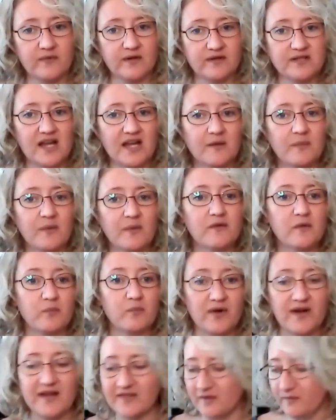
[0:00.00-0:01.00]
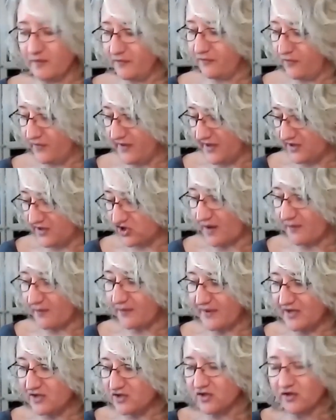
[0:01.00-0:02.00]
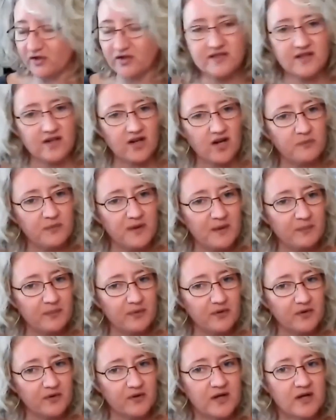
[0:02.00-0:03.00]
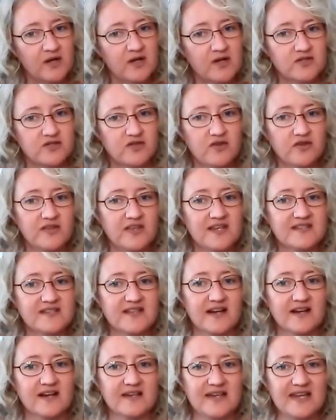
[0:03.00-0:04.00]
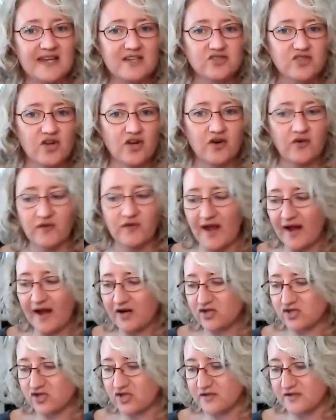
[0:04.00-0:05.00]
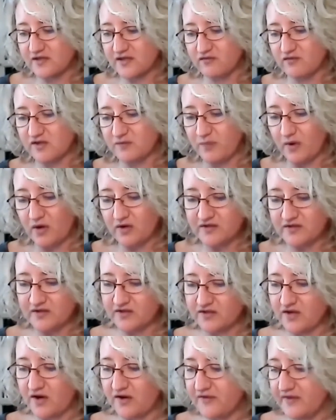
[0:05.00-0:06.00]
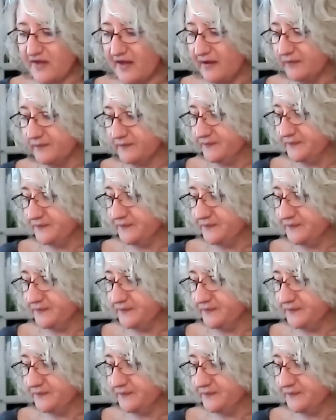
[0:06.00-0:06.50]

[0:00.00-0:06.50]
take a bit of a breather before they jump into it, because a lot of people do things out of knee-jerk reactions and responses, don't they?